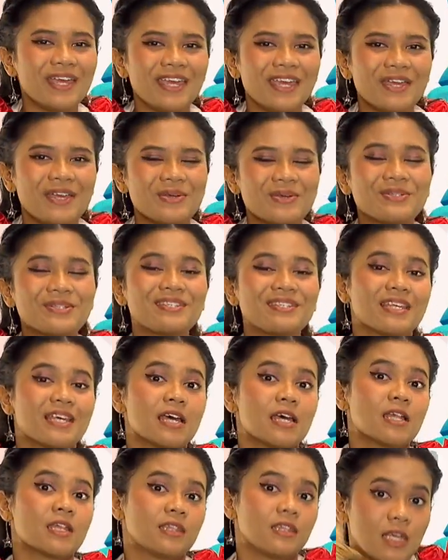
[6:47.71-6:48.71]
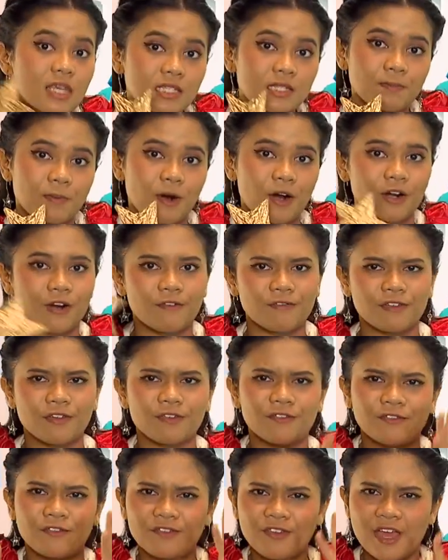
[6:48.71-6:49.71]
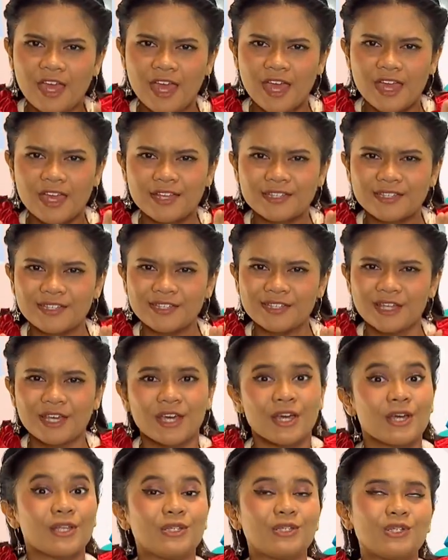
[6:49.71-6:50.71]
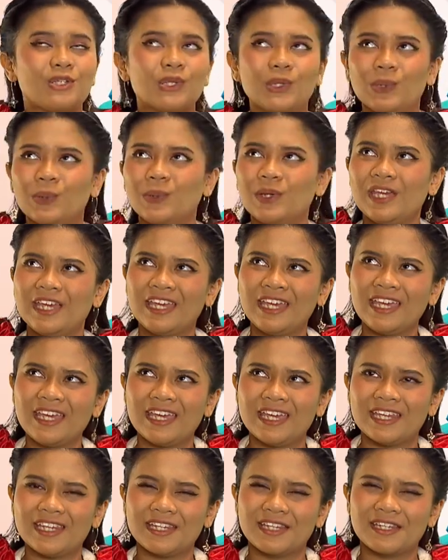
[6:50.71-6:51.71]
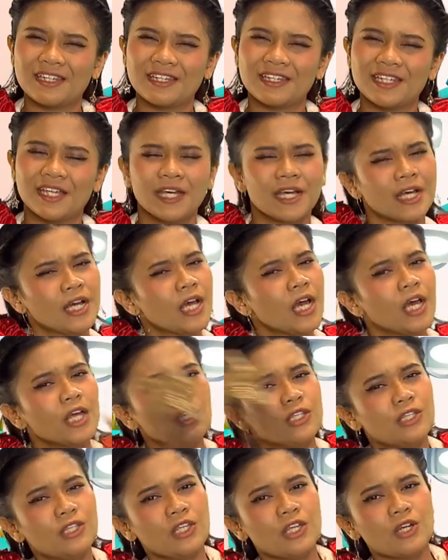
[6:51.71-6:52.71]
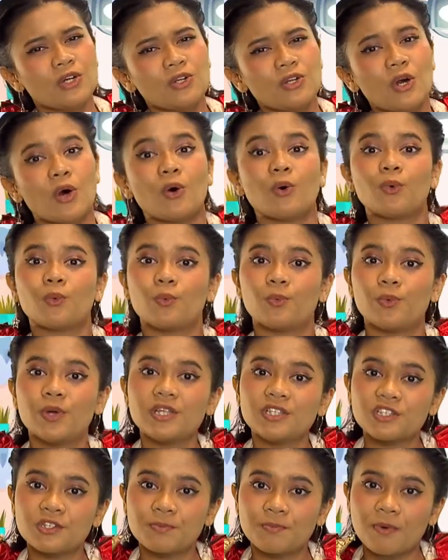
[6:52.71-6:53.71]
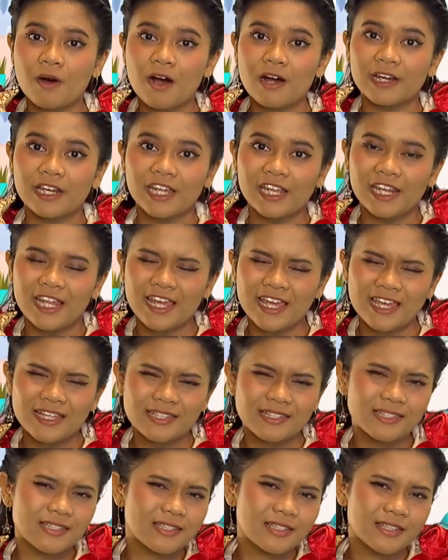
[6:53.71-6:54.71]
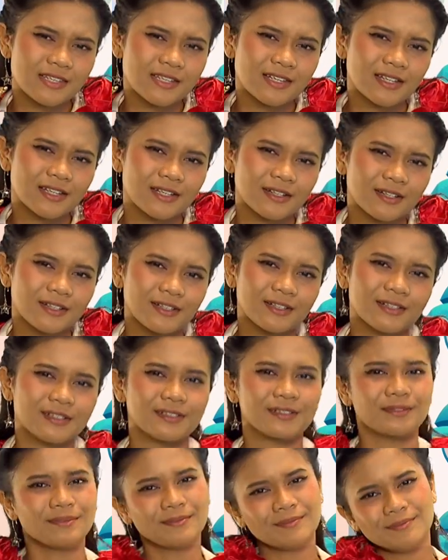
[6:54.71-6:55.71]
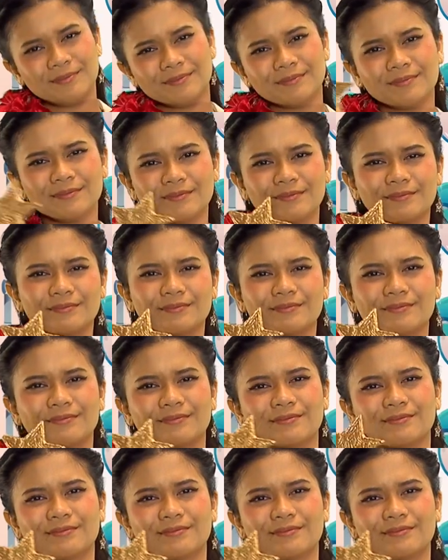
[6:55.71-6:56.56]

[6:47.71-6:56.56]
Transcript: use this part of the face to eat. Do you know which part it is? Hmm.